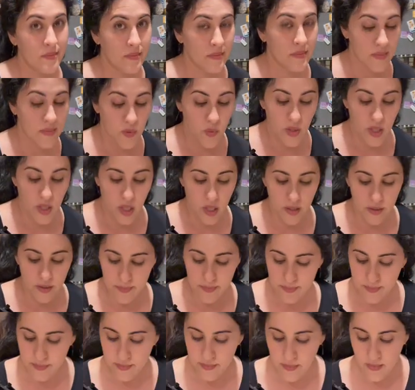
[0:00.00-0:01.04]
It's really good.
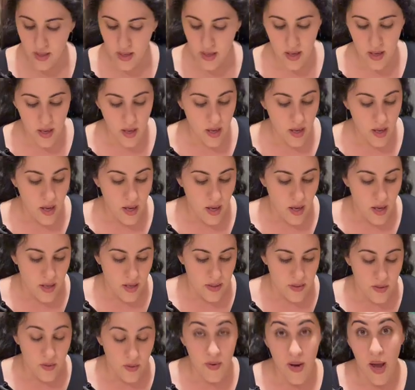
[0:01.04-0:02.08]

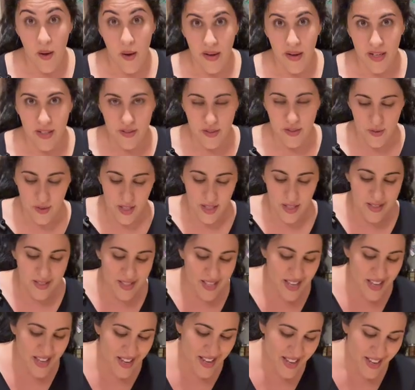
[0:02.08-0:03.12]
So now I can do this.
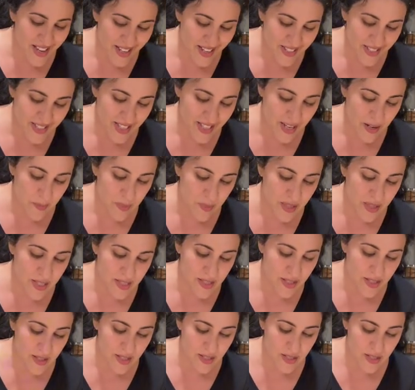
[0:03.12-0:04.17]
I'm just gonna put this
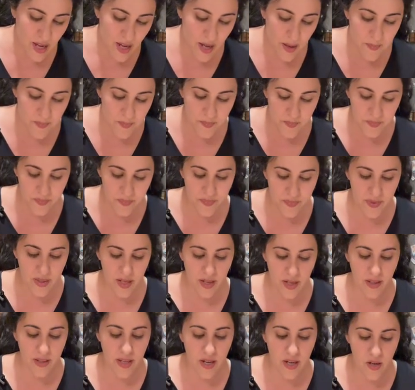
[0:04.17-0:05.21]
on the top and
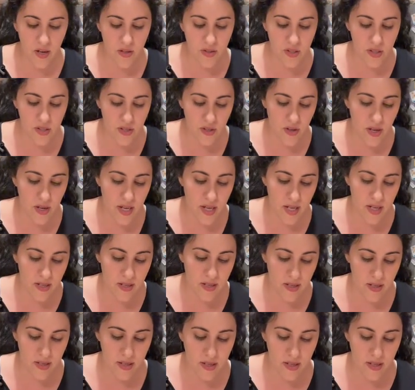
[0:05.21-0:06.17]
I'll let her stir it in.